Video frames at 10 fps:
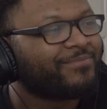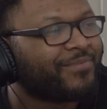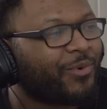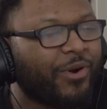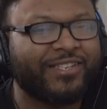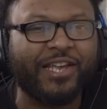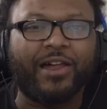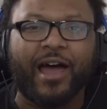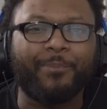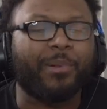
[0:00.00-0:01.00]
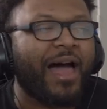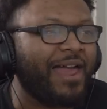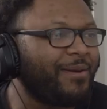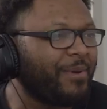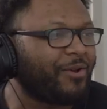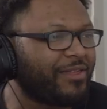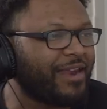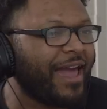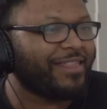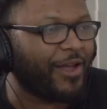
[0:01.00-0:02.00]
going to find a way to get you a job in the middle of the
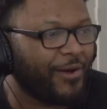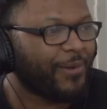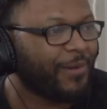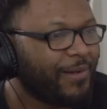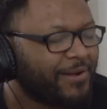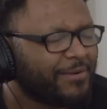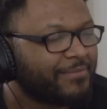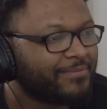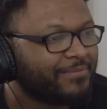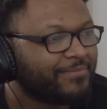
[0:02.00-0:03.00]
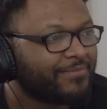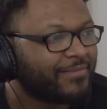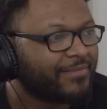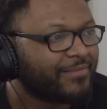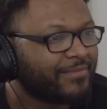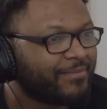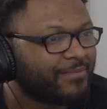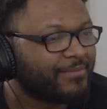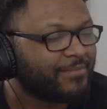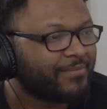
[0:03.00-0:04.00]
night, though. Toys R Us back and just stay
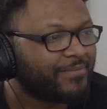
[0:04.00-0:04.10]
right here.